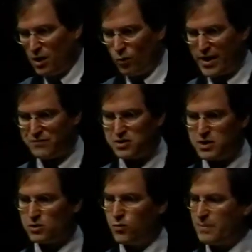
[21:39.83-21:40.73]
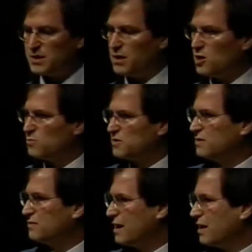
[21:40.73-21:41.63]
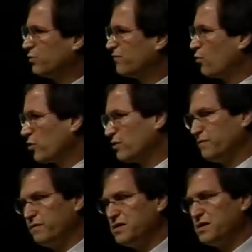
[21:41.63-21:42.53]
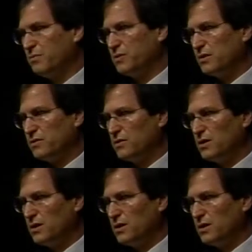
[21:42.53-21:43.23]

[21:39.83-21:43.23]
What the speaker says: We have 6 web engagements today with Fortune 50 companies.